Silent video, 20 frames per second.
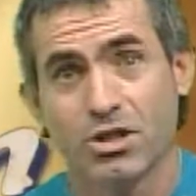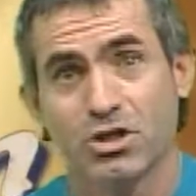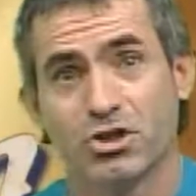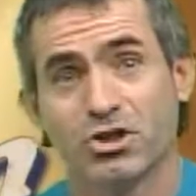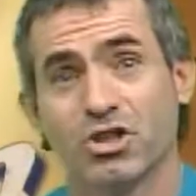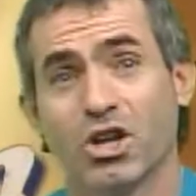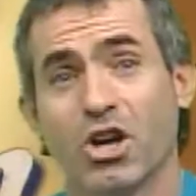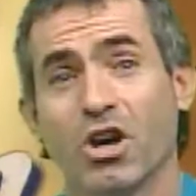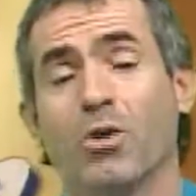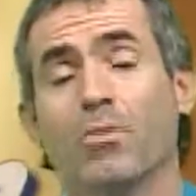
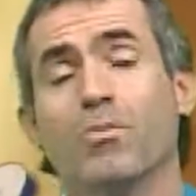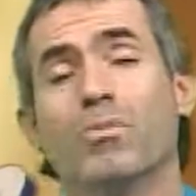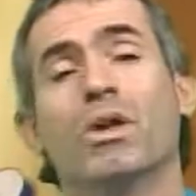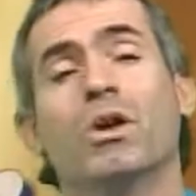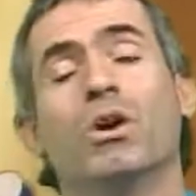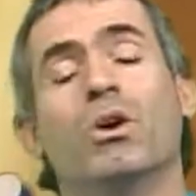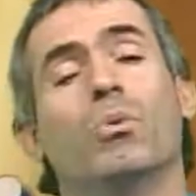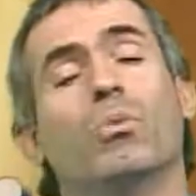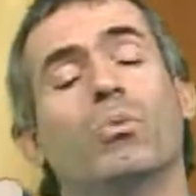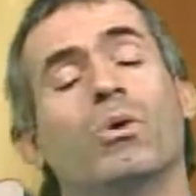So,
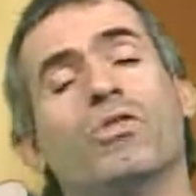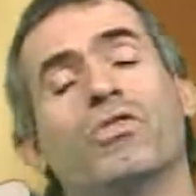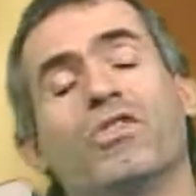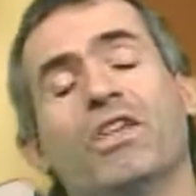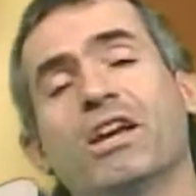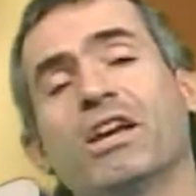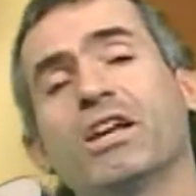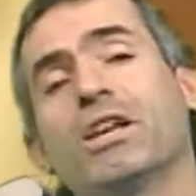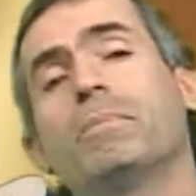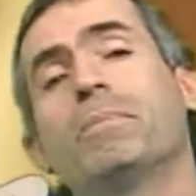when
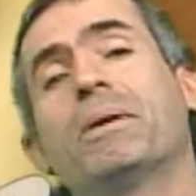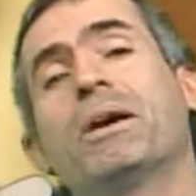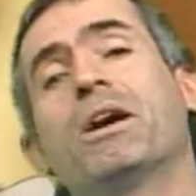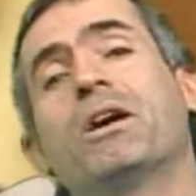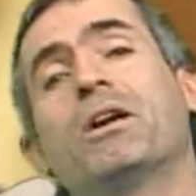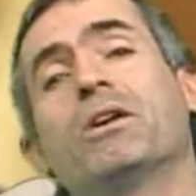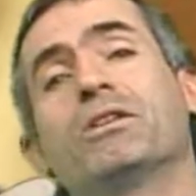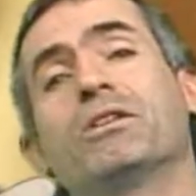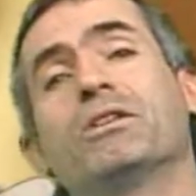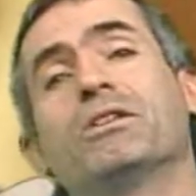thinking
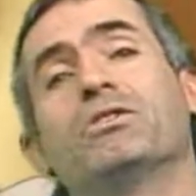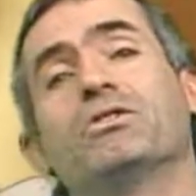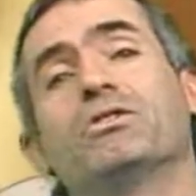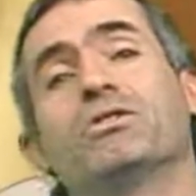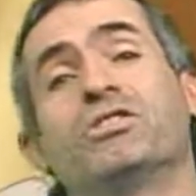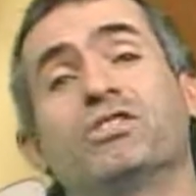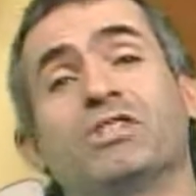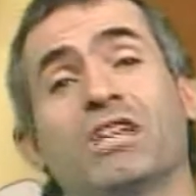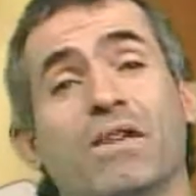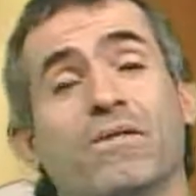about
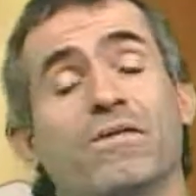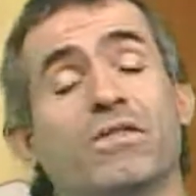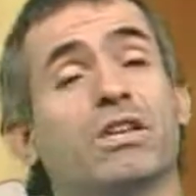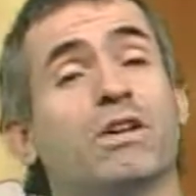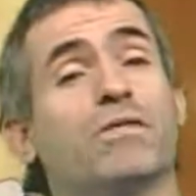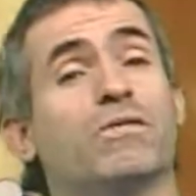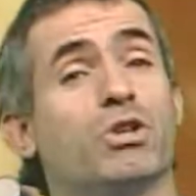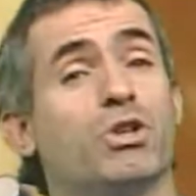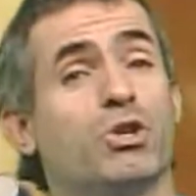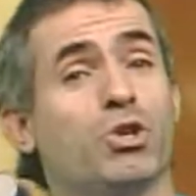the
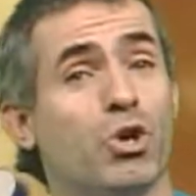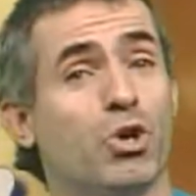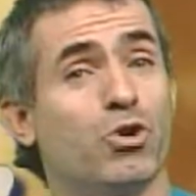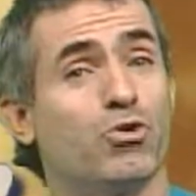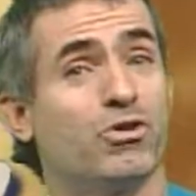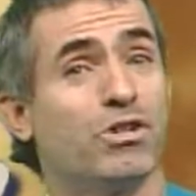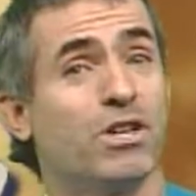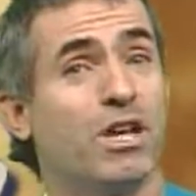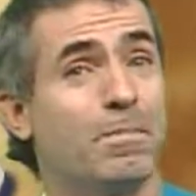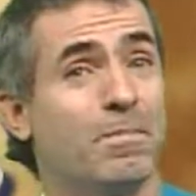safety of your
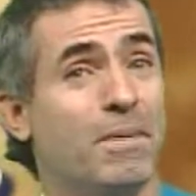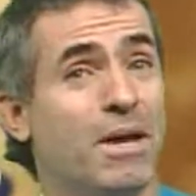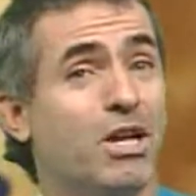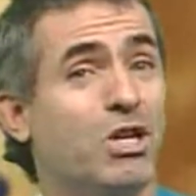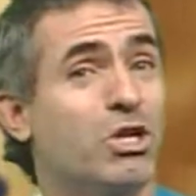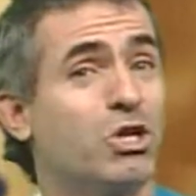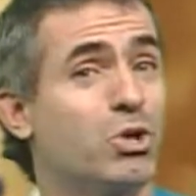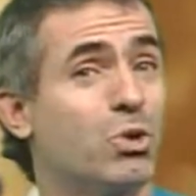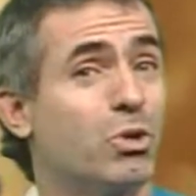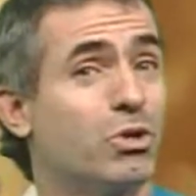children and
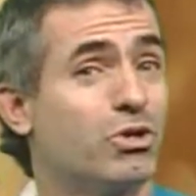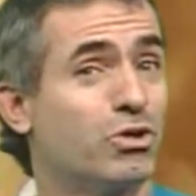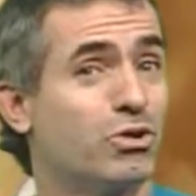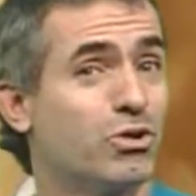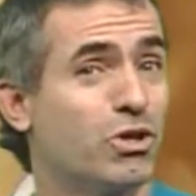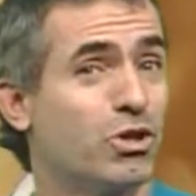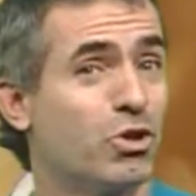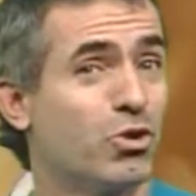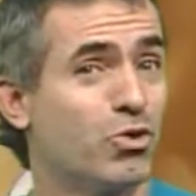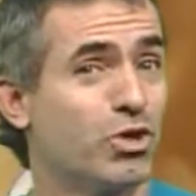making sure it's a
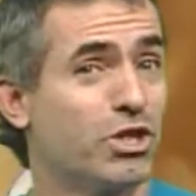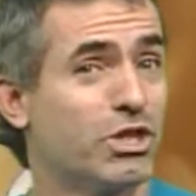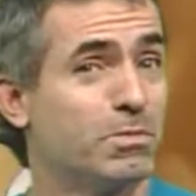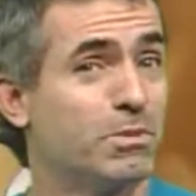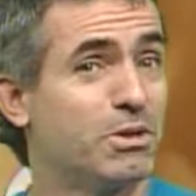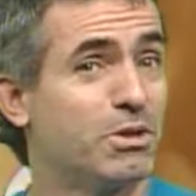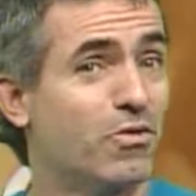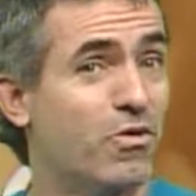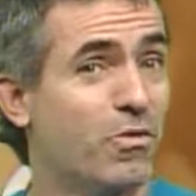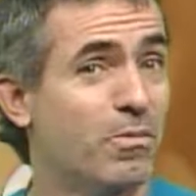good
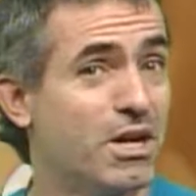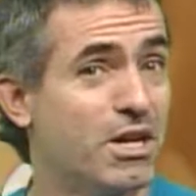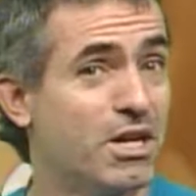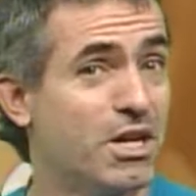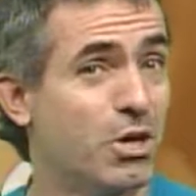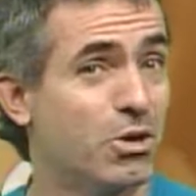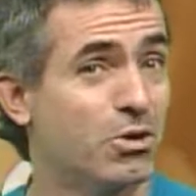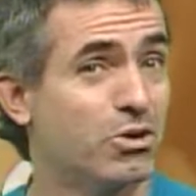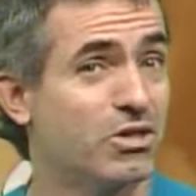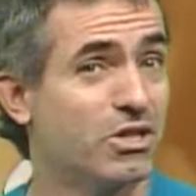Christmas for many
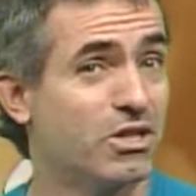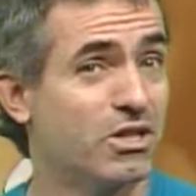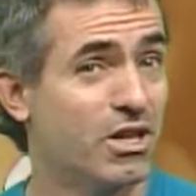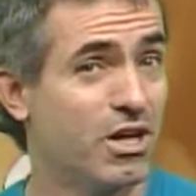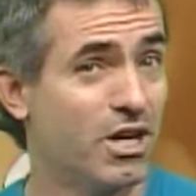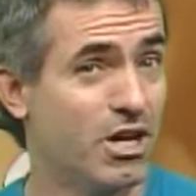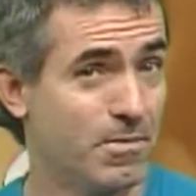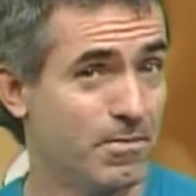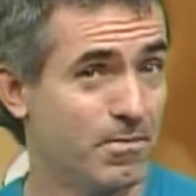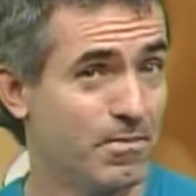years to
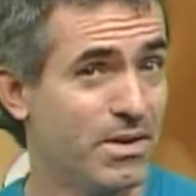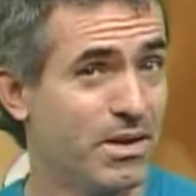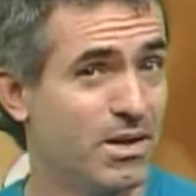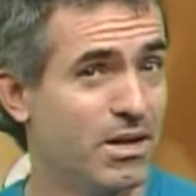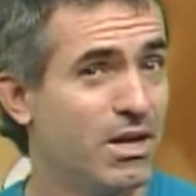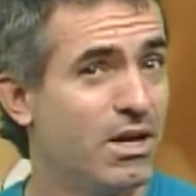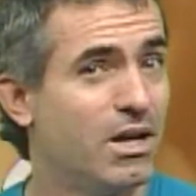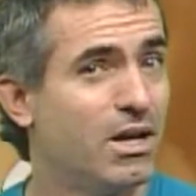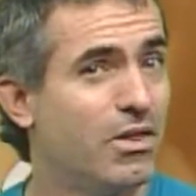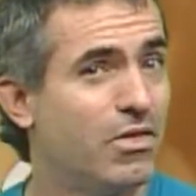come,
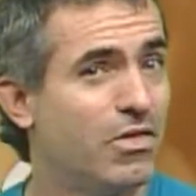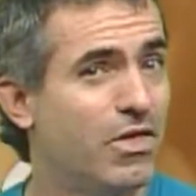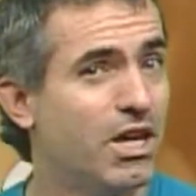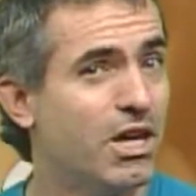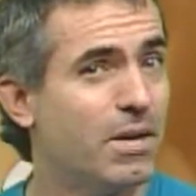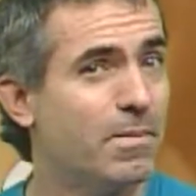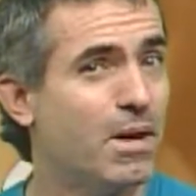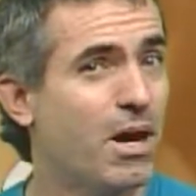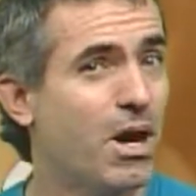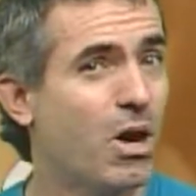
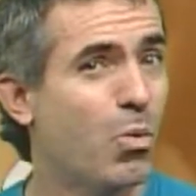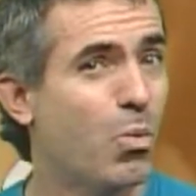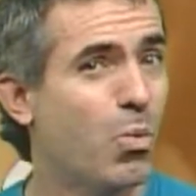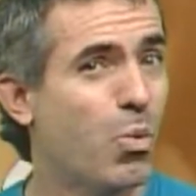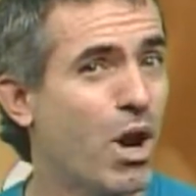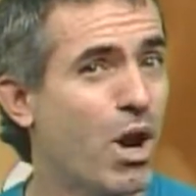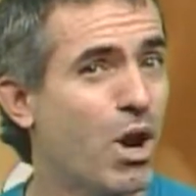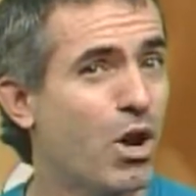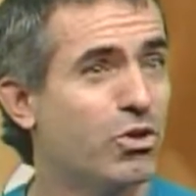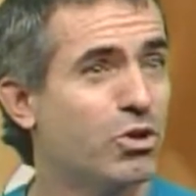Think about
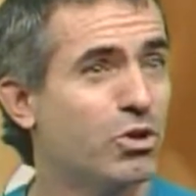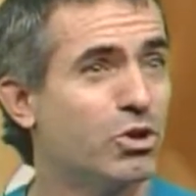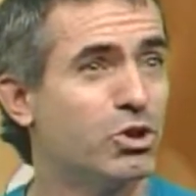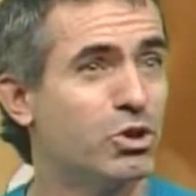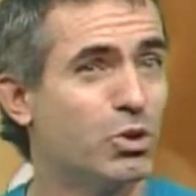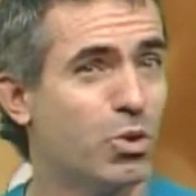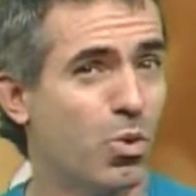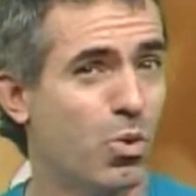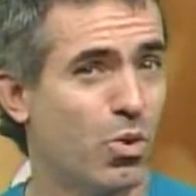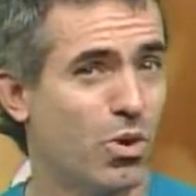where
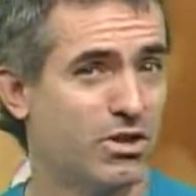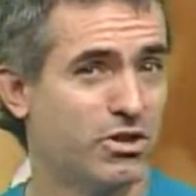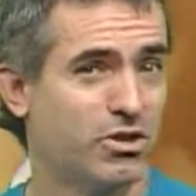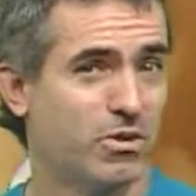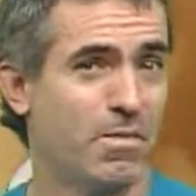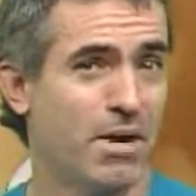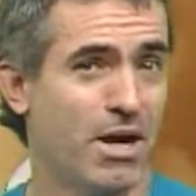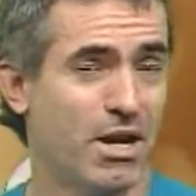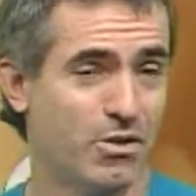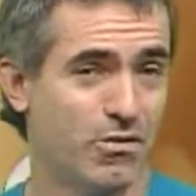those toys
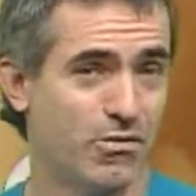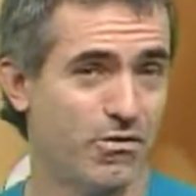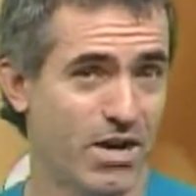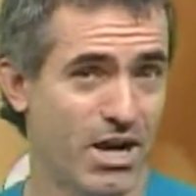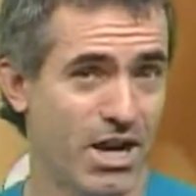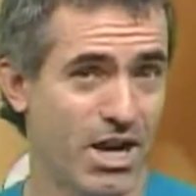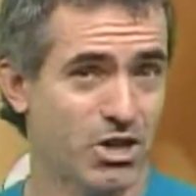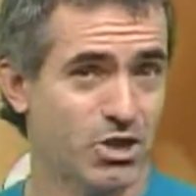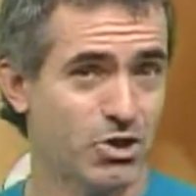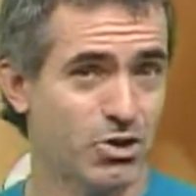are
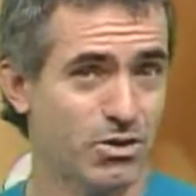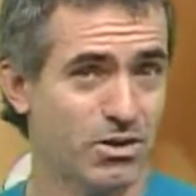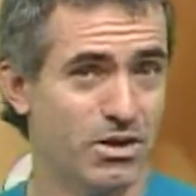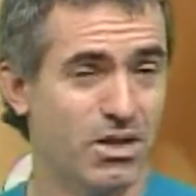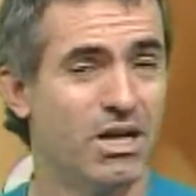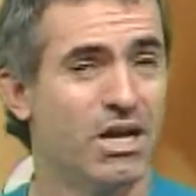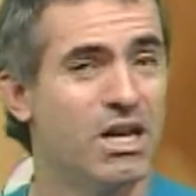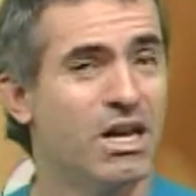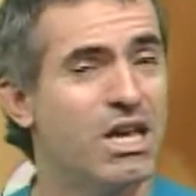manufactured.